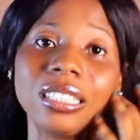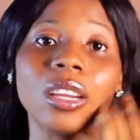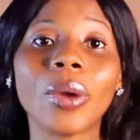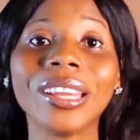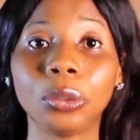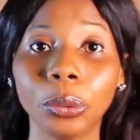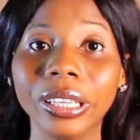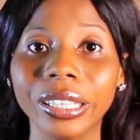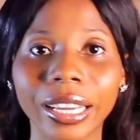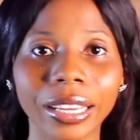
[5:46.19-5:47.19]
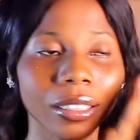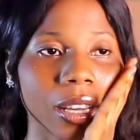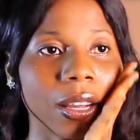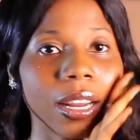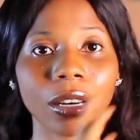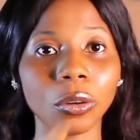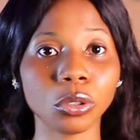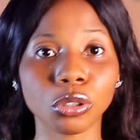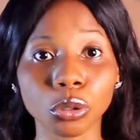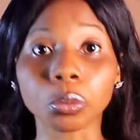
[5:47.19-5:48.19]
they were doing then, and I don't
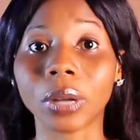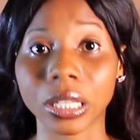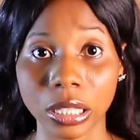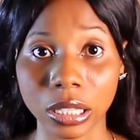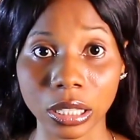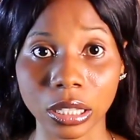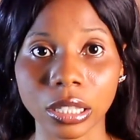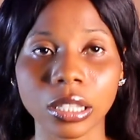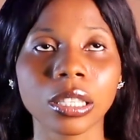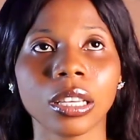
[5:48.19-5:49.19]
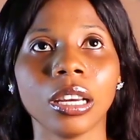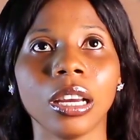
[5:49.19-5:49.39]
want you to practice it.